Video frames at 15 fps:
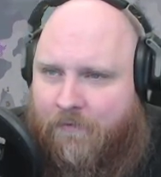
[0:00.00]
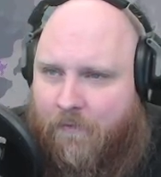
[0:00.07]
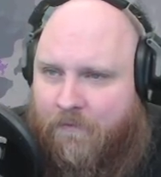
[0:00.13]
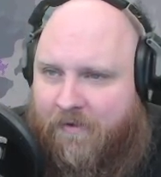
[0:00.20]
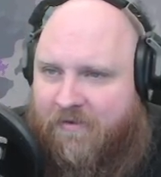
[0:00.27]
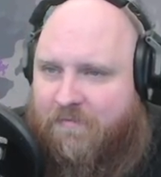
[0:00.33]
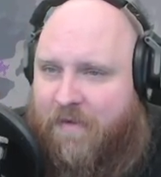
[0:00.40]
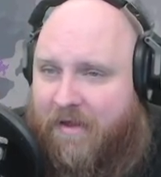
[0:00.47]

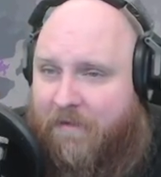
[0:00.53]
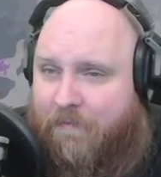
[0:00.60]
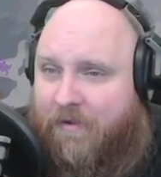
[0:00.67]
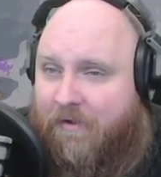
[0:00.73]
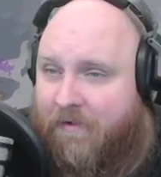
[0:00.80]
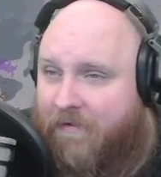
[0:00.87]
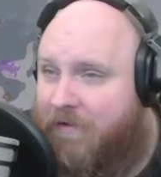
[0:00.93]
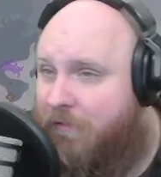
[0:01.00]
this planet,
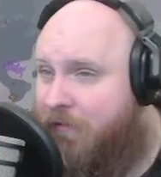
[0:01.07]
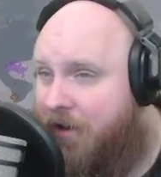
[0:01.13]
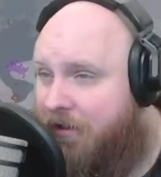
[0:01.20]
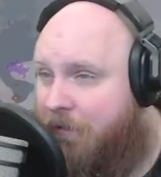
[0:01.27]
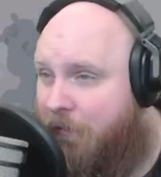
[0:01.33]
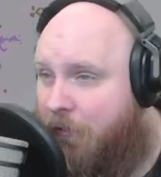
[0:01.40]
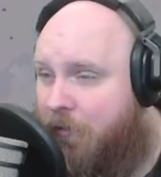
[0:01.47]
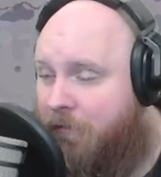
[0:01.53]
because the
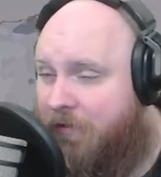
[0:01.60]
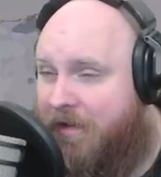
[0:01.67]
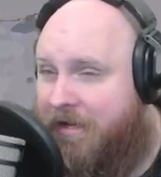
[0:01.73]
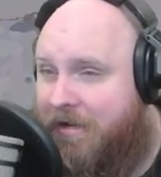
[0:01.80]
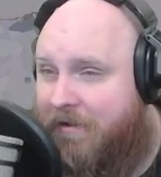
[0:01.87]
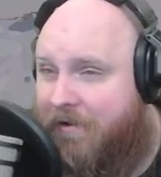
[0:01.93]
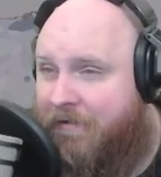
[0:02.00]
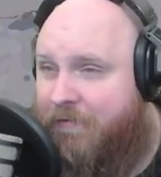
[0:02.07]
uranium ore over
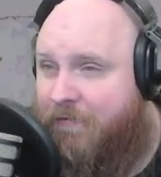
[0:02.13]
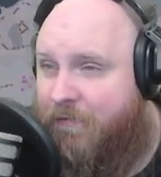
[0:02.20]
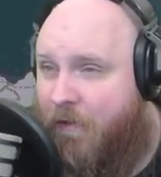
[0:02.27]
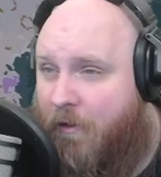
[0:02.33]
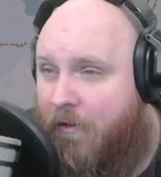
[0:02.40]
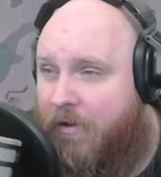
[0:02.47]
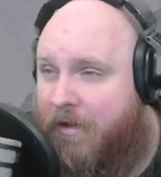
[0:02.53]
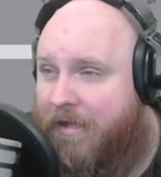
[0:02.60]
here is
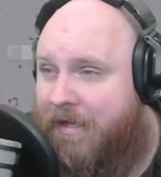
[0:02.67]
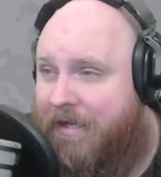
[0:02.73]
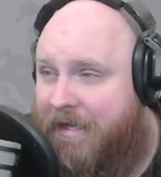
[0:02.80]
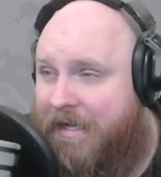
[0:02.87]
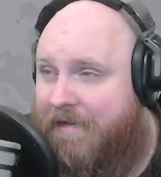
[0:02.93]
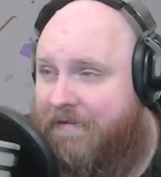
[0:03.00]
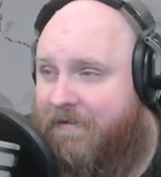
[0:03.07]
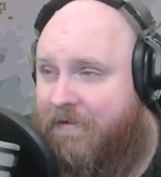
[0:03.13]
far
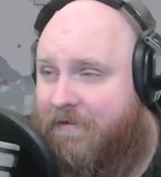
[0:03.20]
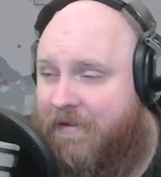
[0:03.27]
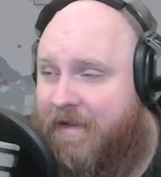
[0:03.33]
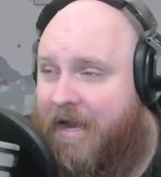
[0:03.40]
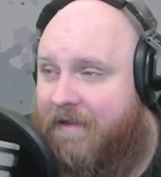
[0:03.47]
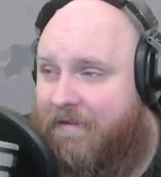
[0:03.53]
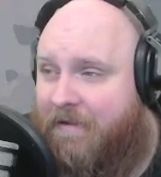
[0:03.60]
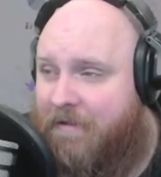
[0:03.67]
easier to
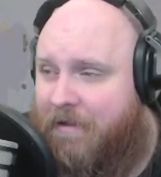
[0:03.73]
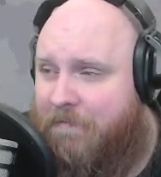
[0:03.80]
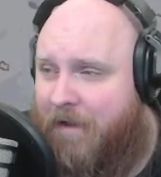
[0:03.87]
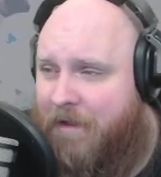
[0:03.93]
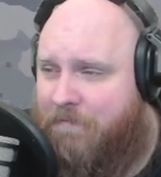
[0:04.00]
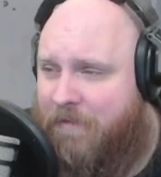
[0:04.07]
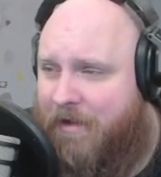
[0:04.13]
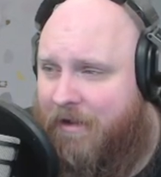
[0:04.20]
get. It
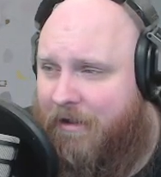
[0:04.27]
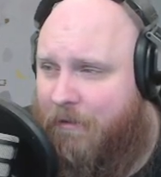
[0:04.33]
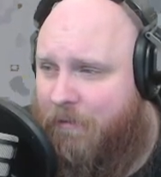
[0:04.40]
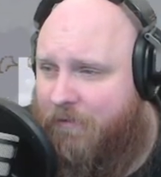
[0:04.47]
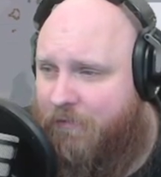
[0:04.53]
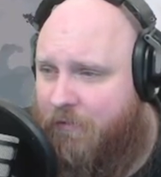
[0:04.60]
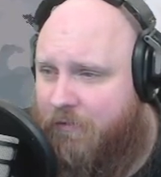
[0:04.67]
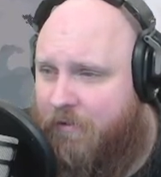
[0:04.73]
might be a little
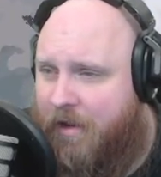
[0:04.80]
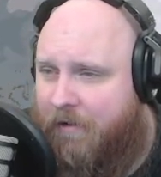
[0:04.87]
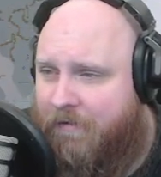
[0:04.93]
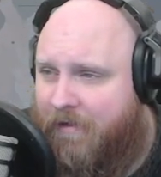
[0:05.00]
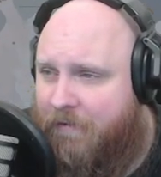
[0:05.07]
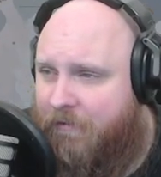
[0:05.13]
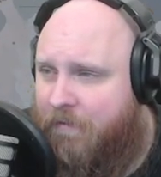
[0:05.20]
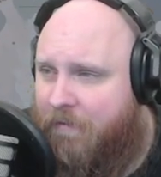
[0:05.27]
bit further
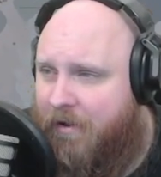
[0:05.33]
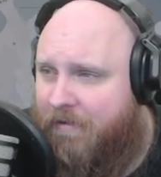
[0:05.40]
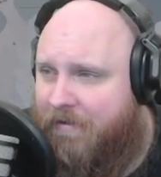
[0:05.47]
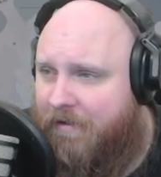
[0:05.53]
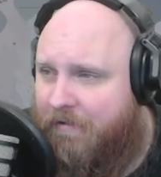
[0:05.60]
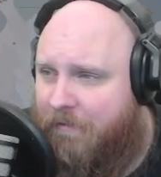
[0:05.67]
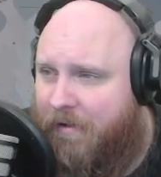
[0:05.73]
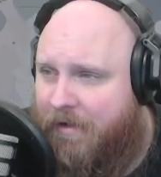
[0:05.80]
out, and we might
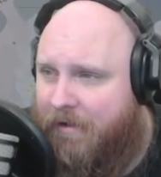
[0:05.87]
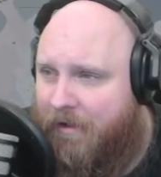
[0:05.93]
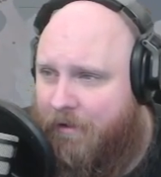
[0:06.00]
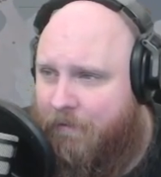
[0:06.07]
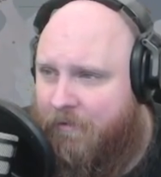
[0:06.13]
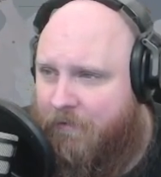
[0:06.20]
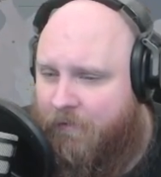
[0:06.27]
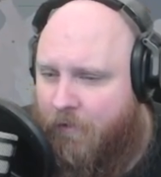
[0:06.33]
need to make it a
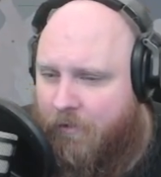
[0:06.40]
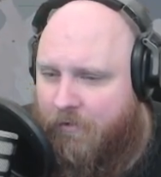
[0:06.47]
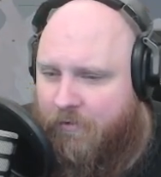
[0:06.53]
little bit of a longer